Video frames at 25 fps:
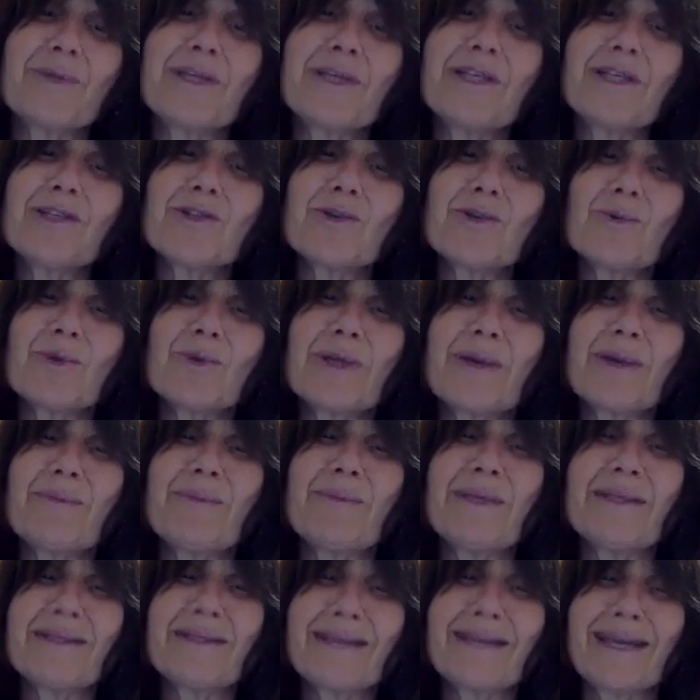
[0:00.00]
Please don't let
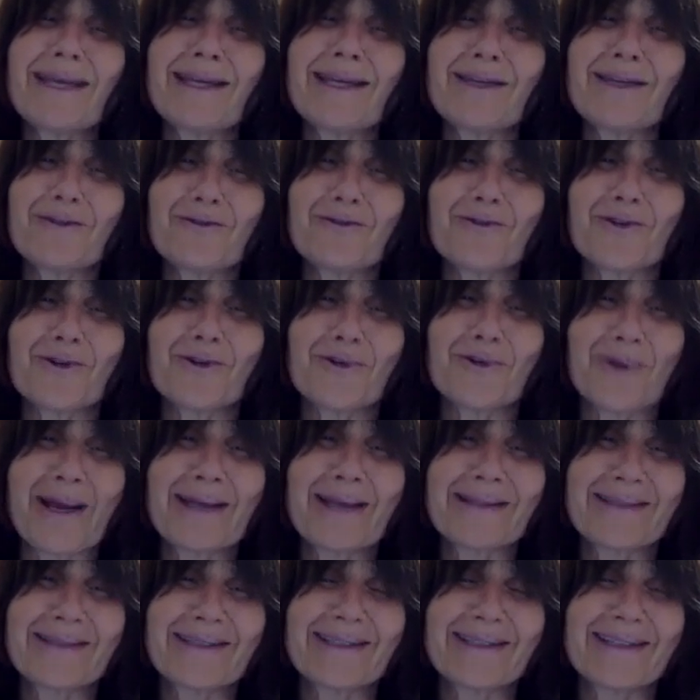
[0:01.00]
me take it for
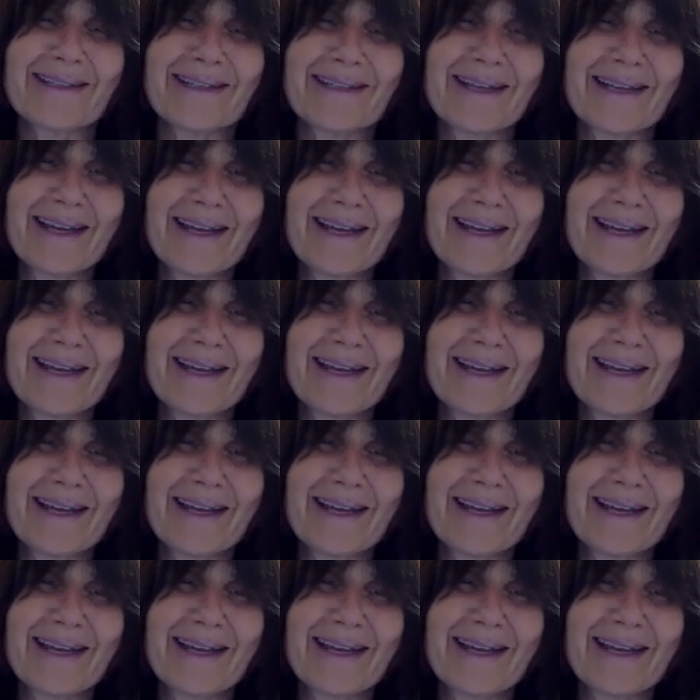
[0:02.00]
granted,